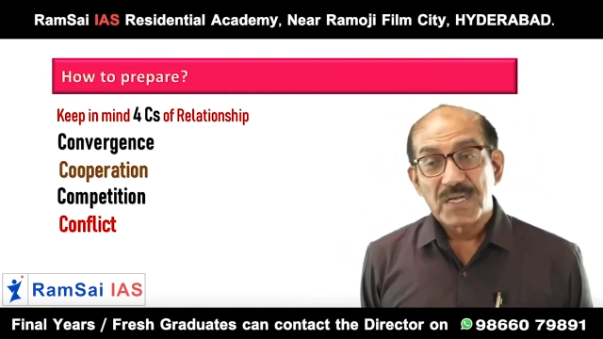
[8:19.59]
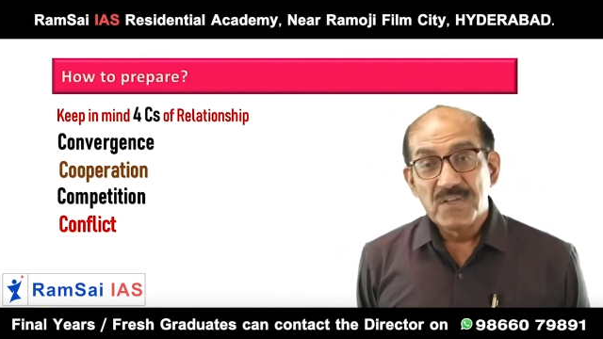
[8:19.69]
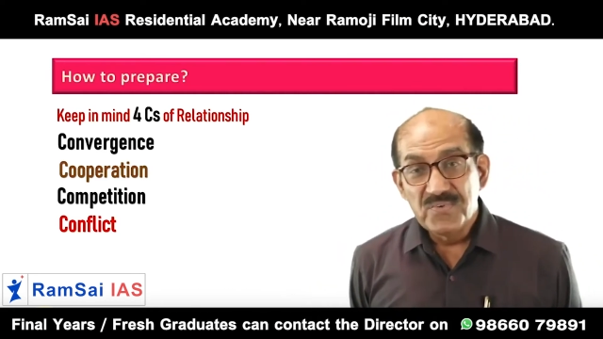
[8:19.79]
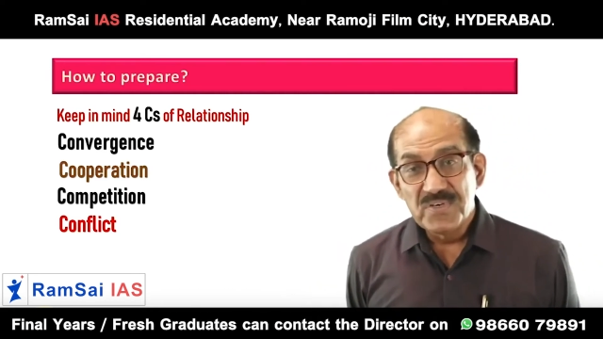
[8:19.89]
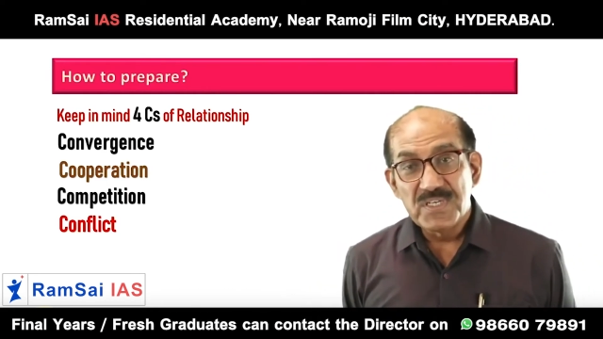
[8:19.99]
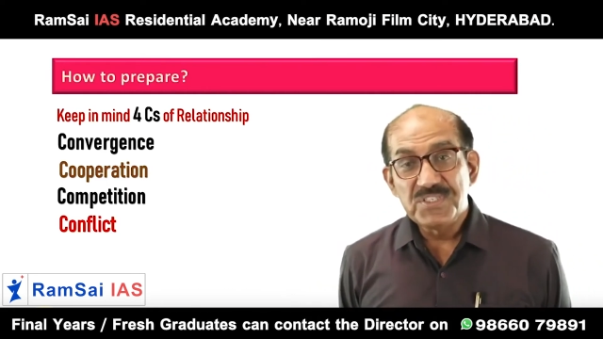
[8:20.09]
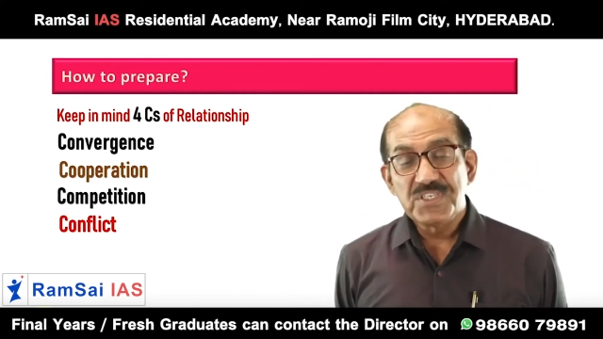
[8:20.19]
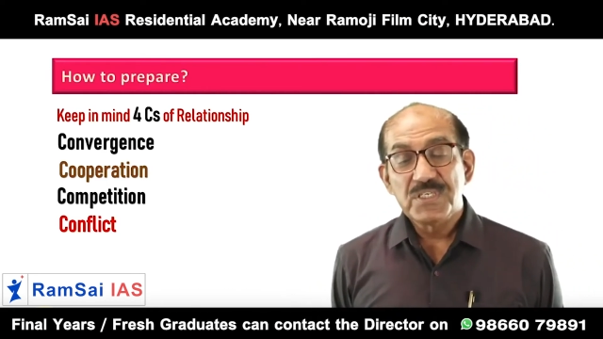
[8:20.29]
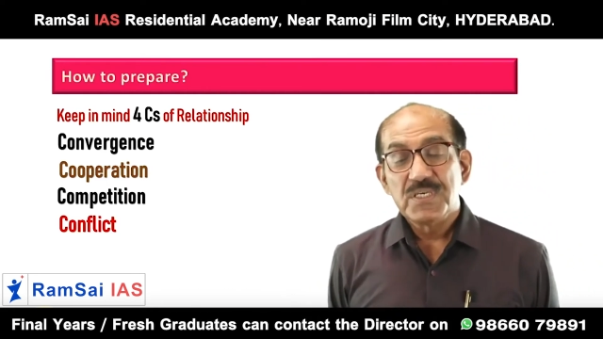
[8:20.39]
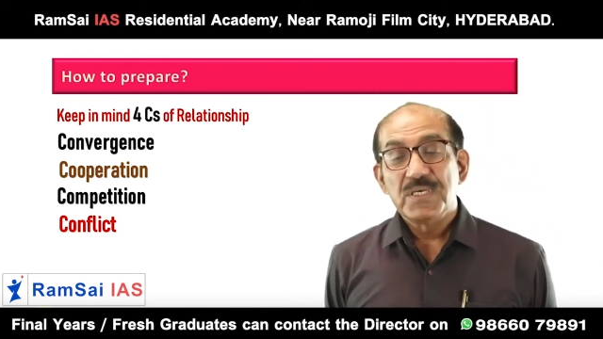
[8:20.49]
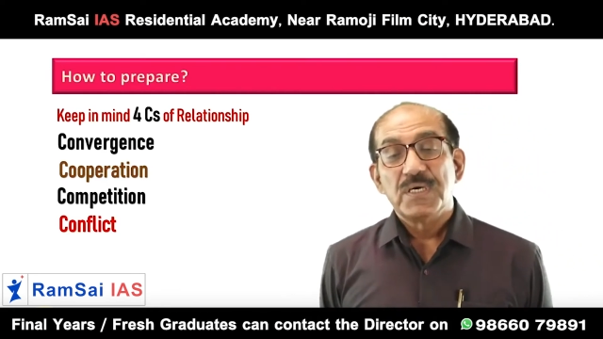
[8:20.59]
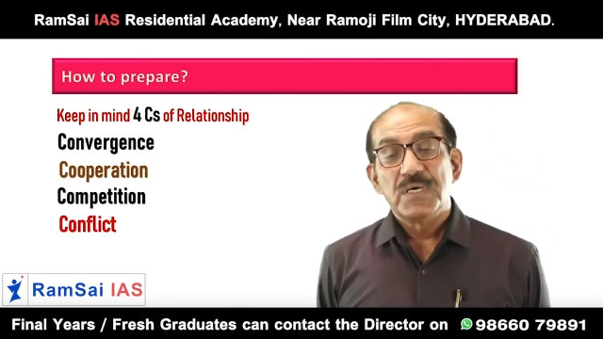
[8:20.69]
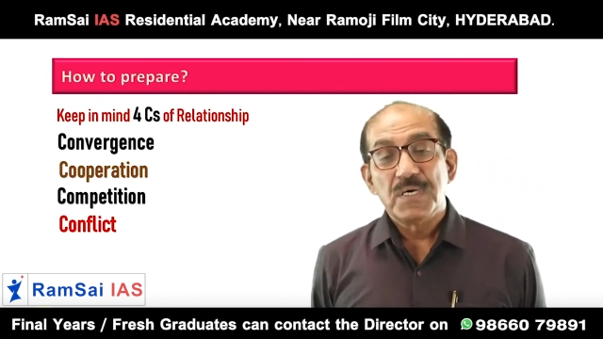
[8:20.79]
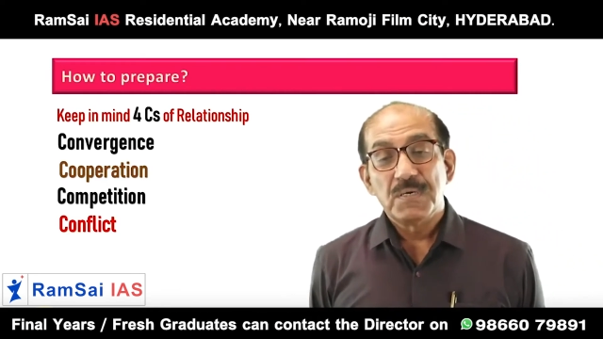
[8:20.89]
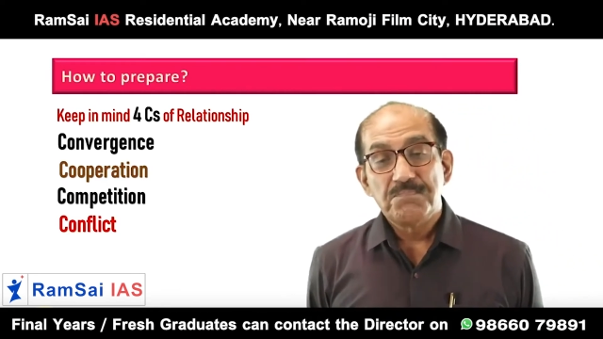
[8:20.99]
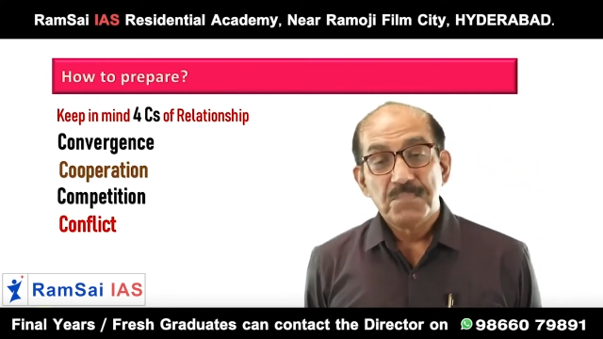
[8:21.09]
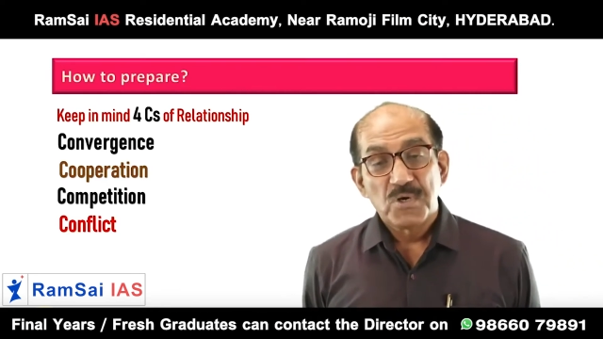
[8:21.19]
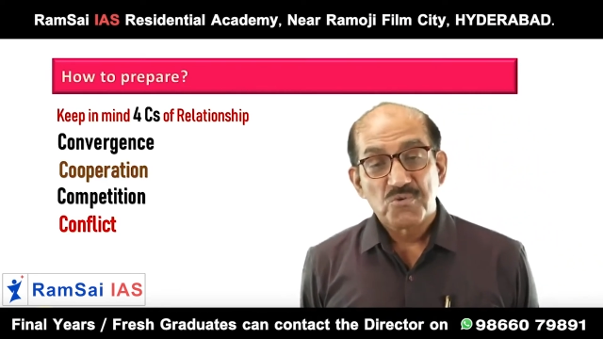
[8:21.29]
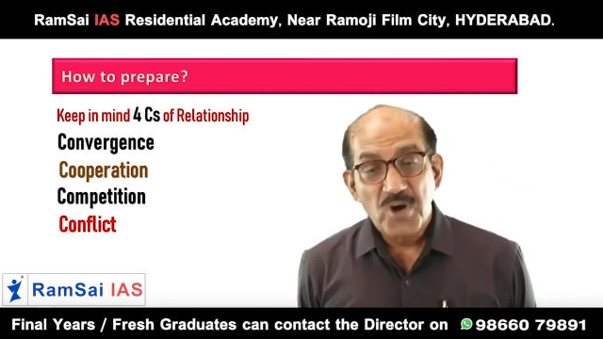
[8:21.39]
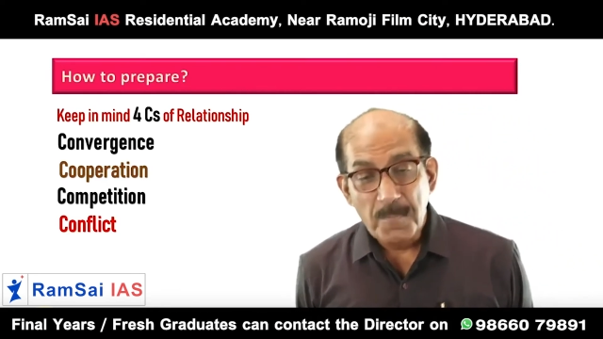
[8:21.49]
Converge,
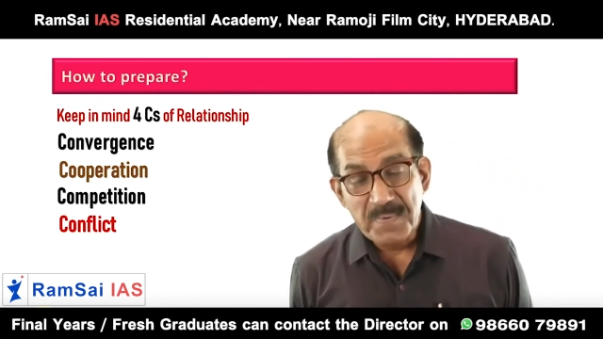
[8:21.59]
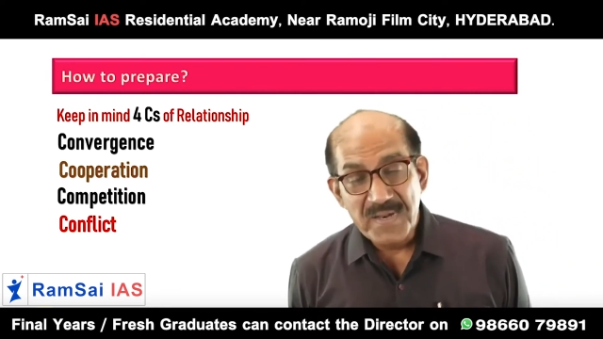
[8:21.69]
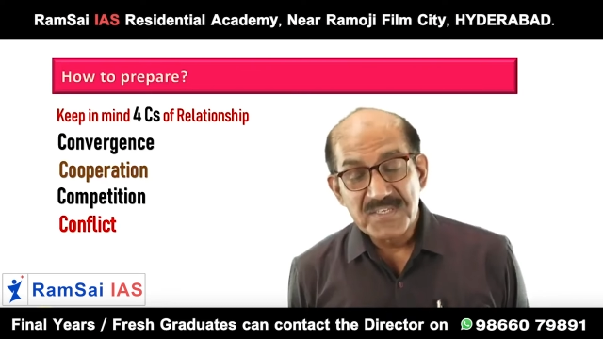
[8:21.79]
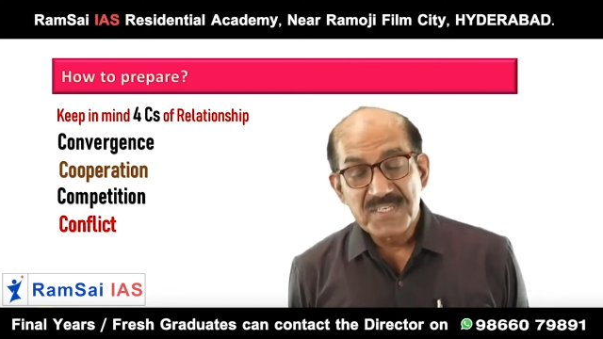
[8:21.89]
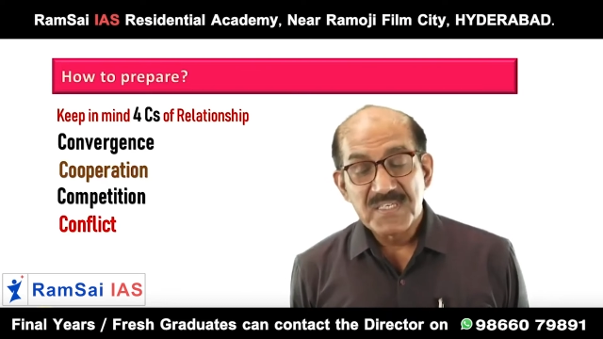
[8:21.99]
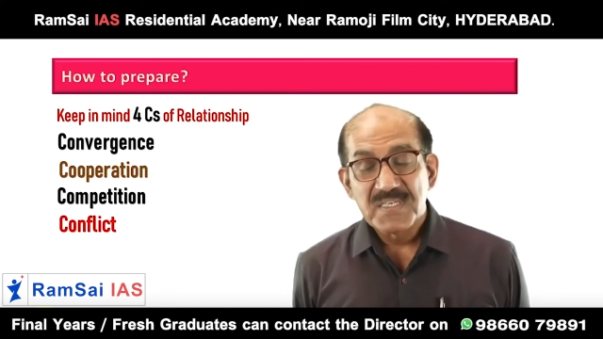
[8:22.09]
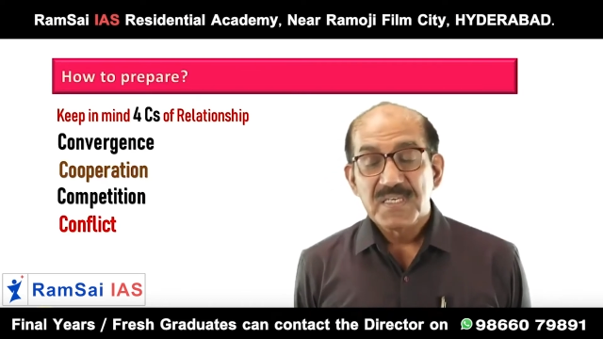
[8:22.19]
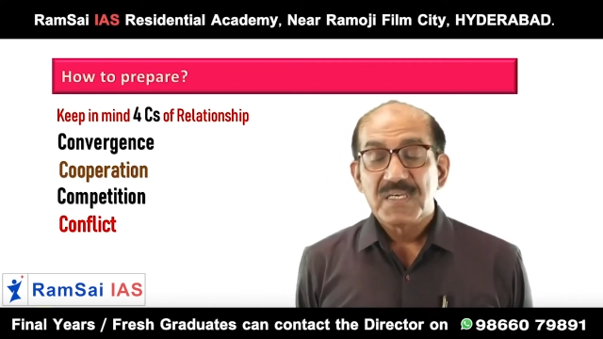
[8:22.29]
cooperate,